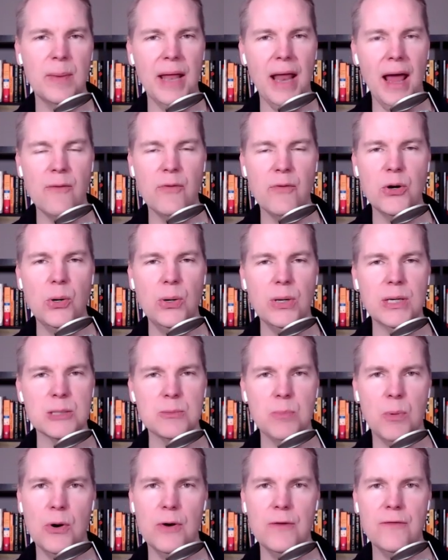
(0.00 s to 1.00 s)
But Evernote
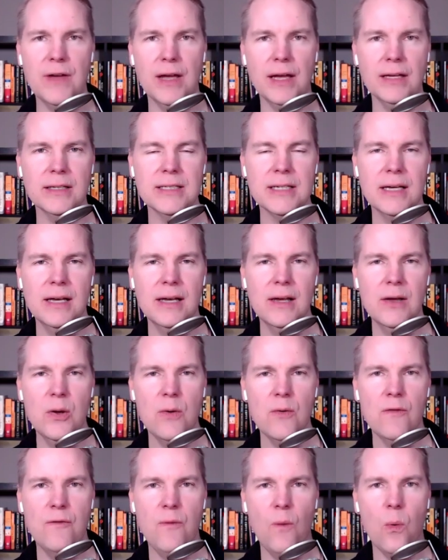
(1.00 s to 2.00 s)
is perfect
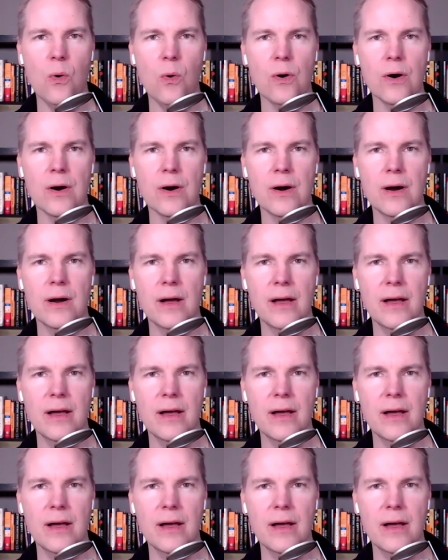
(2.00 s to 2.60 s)
for